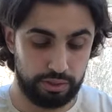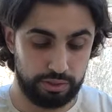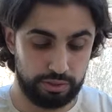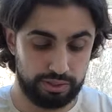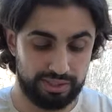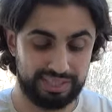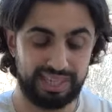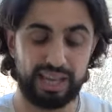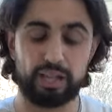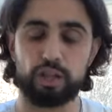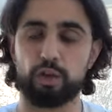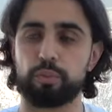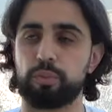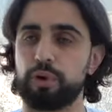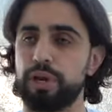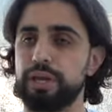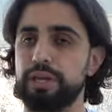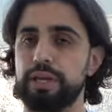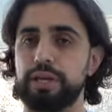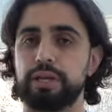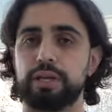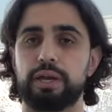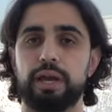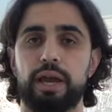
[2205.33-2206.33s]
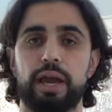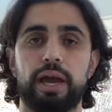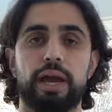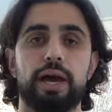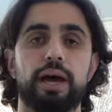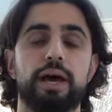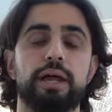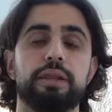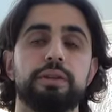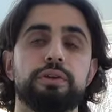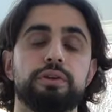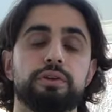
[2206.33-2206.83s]
celebrating
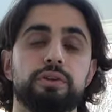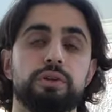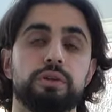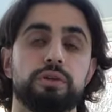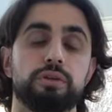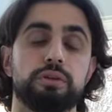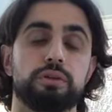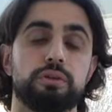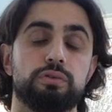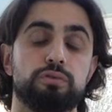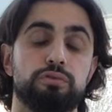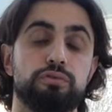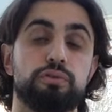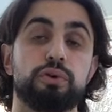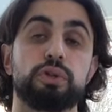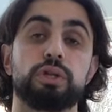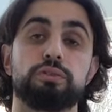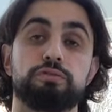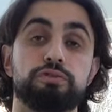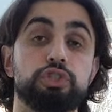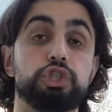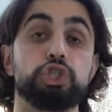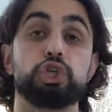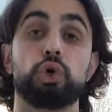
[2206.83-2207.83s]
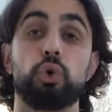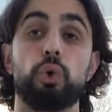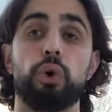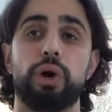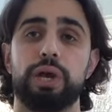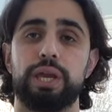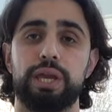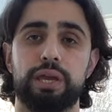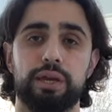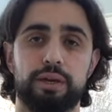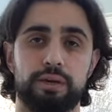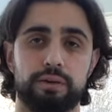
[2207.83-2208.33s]
and full of
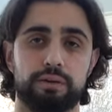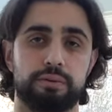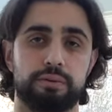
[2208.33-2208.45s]
joy